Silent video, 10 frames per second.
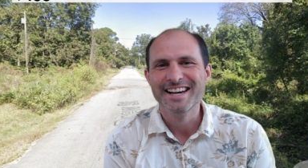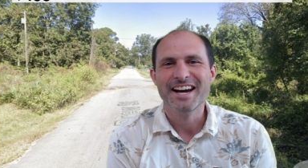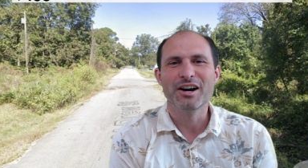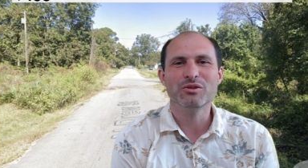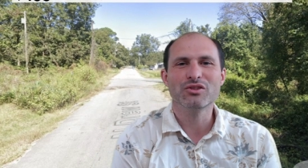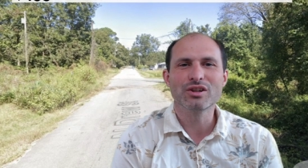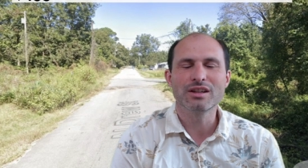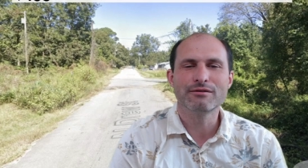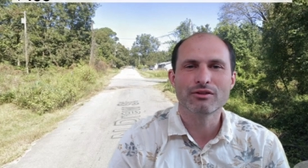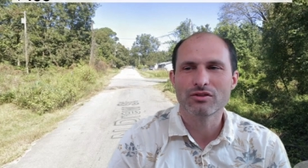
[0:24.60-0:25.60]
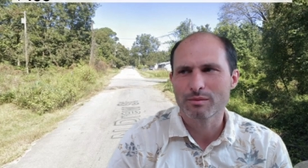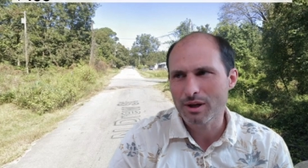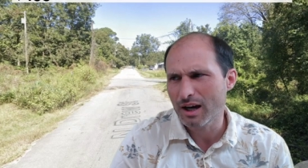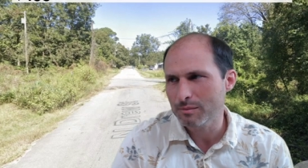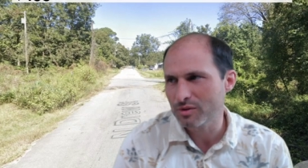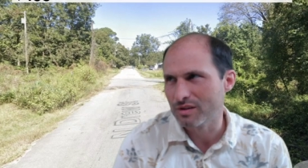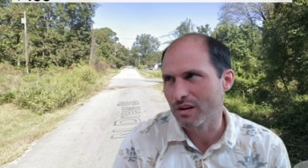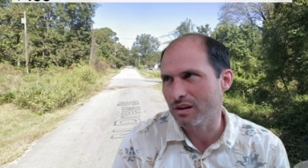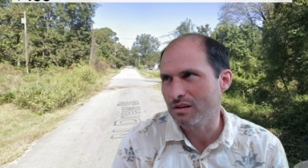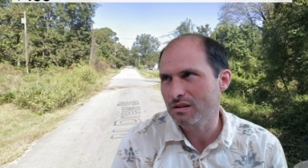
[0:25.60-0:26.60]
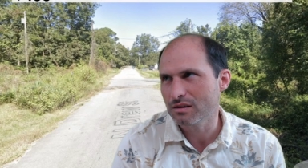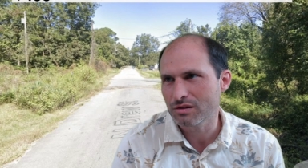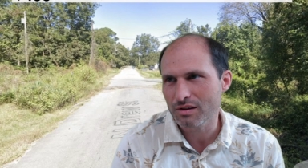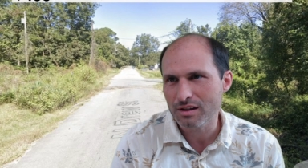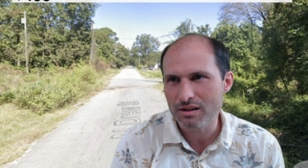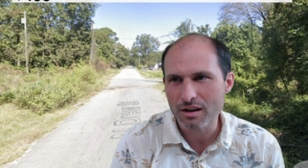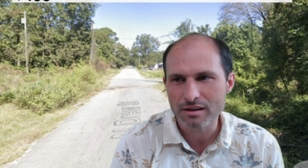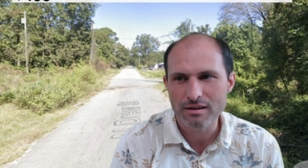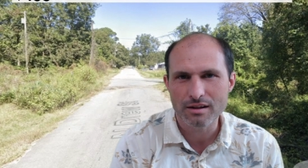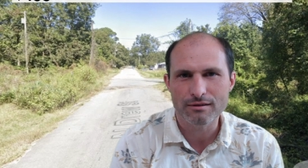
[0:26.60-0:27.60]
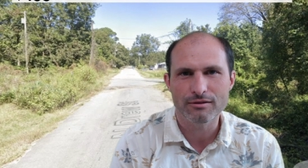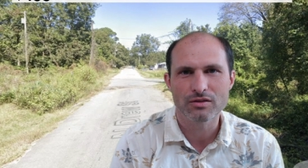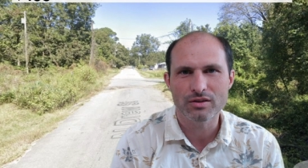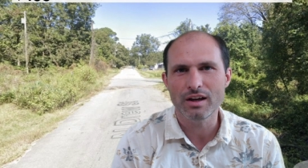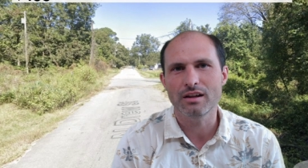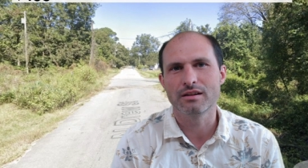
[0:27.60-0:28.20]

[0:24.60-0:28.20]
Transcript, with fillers: I was looking for some comps and things, and there's like nothing there for sale.